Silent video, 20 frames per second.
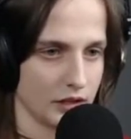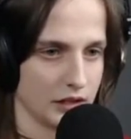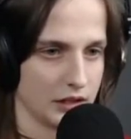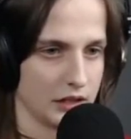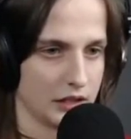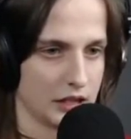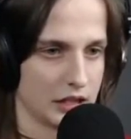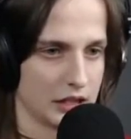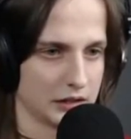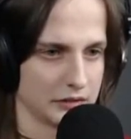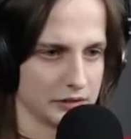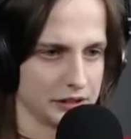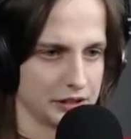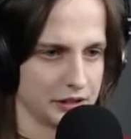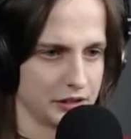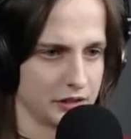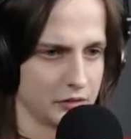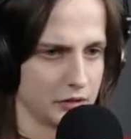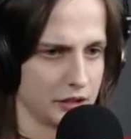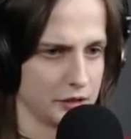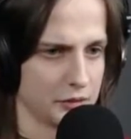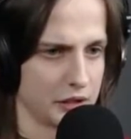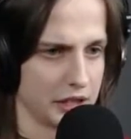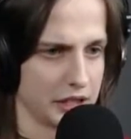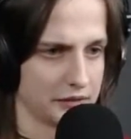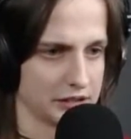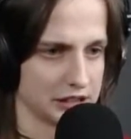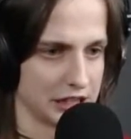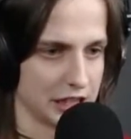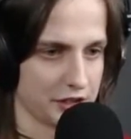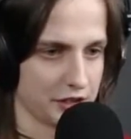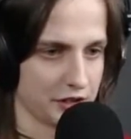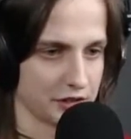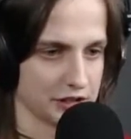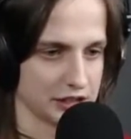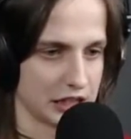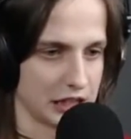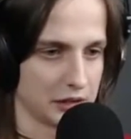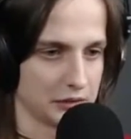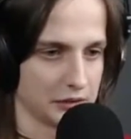I don't really know why do I have
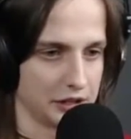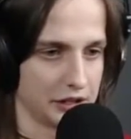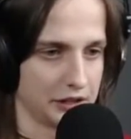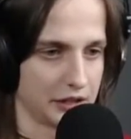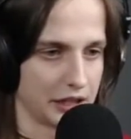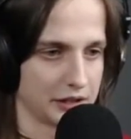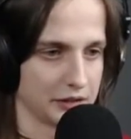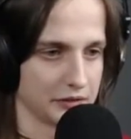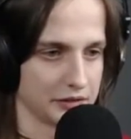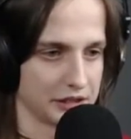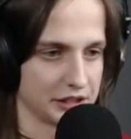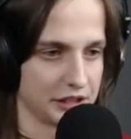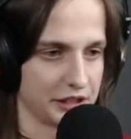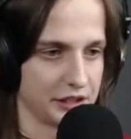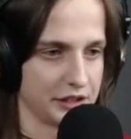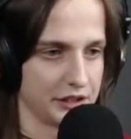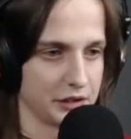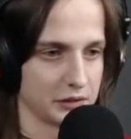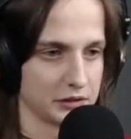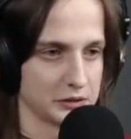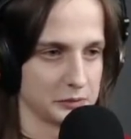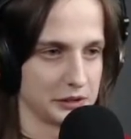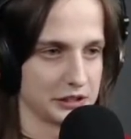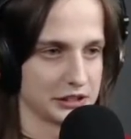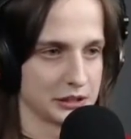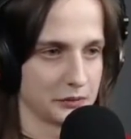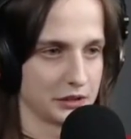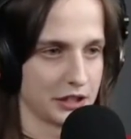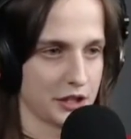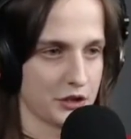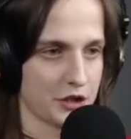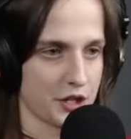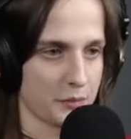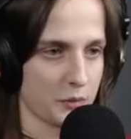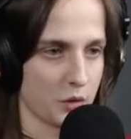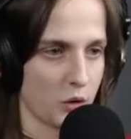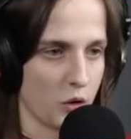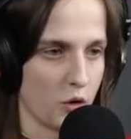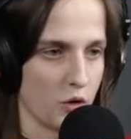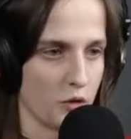satchels out here. I don't really need those because I'm gonna jump
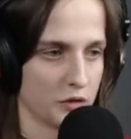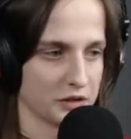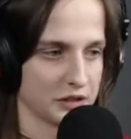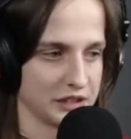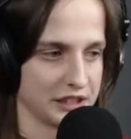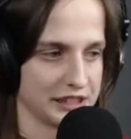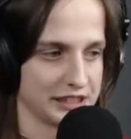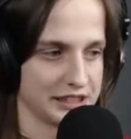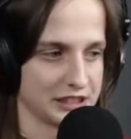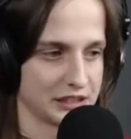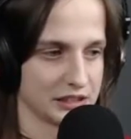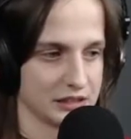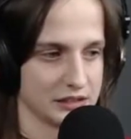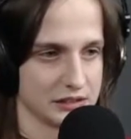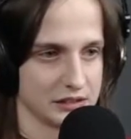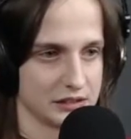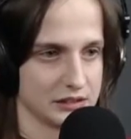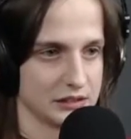over the laser.